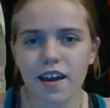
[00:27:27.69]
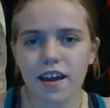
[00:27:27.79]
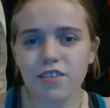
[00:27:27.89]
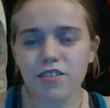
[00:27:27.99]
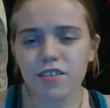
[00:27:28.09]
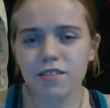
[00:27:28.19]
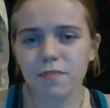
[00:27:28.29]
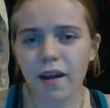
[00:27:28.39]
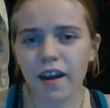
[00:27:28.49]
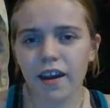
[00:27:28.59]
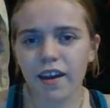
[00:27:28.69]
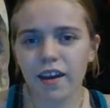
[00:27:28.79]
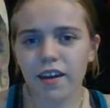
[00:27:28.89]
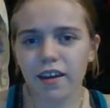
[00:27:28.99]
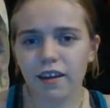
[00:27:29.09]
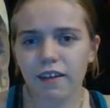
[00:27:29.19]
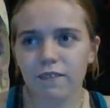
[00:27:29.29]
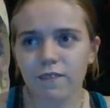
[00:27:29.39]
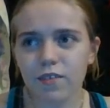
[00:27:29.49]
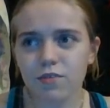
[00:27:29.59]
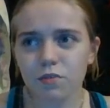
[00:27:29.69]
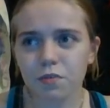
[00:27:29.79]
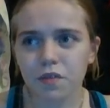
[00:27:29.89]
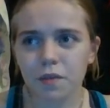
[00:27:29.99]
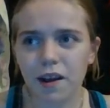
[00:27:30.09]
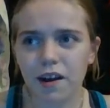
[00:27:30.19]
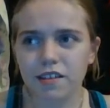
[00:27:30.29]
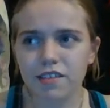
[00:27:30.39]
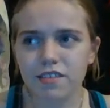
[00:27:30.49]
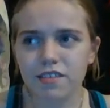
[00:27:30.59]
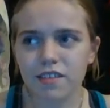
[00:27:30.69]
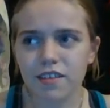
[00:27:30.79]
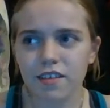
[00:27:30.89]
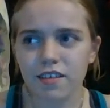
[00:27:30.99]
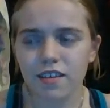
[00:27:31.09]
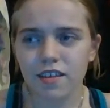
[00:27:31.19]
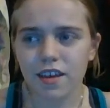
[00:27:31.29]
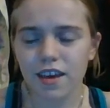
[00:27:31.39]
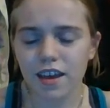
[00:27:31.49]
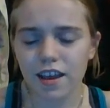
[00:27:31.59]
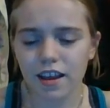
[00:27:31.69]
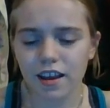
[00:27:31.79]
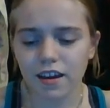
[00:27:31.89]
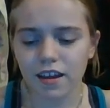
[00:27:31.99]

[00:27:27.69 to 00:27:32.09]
I took my visual performing arts in